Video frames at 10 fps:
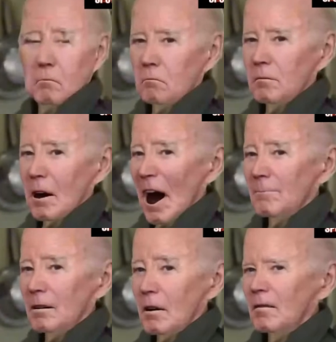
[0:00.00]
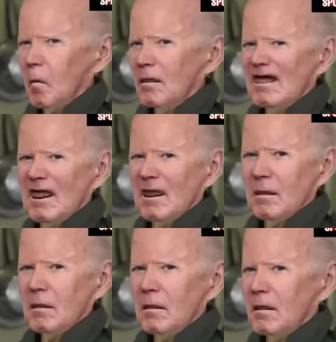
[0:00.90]
to you. Well, I'm the only one
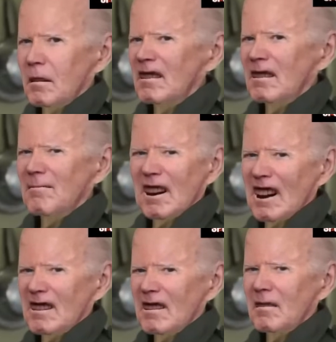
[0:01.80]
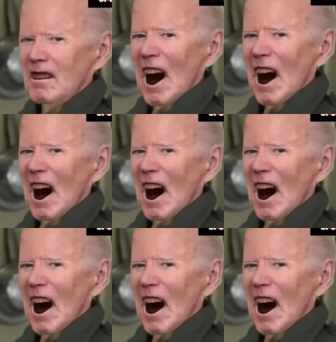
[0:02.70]
here. Who the fuck are you